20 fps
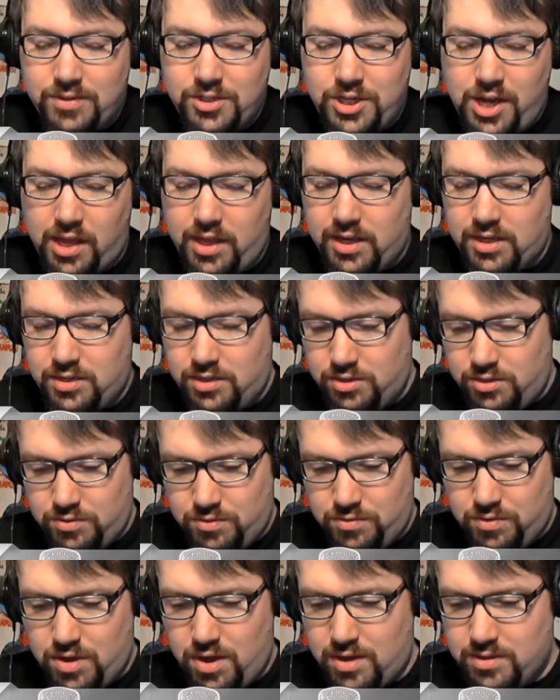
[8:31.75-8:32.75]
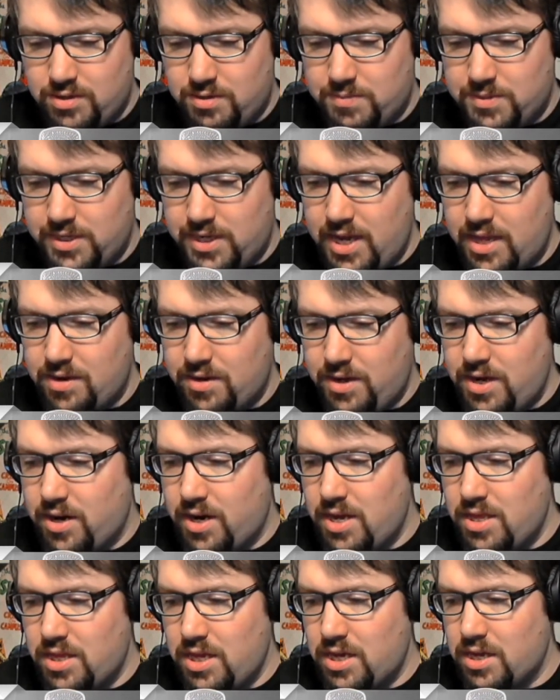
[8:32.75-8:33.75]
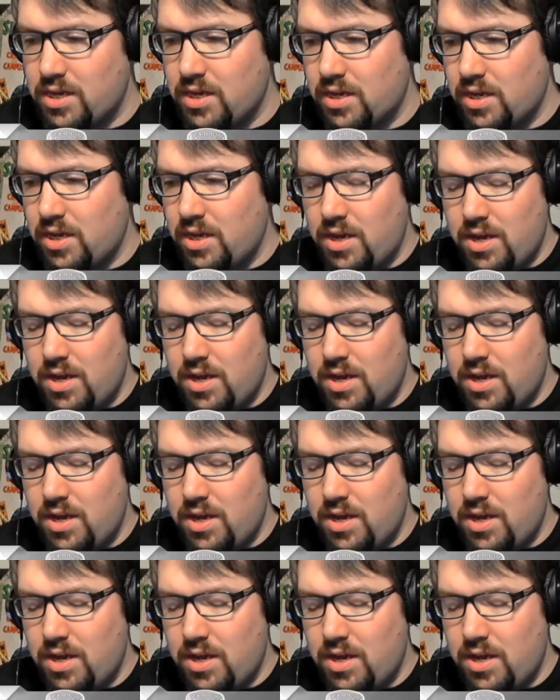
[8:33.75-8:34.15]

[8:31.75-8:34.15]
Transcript: gelling two concepts together here, I think.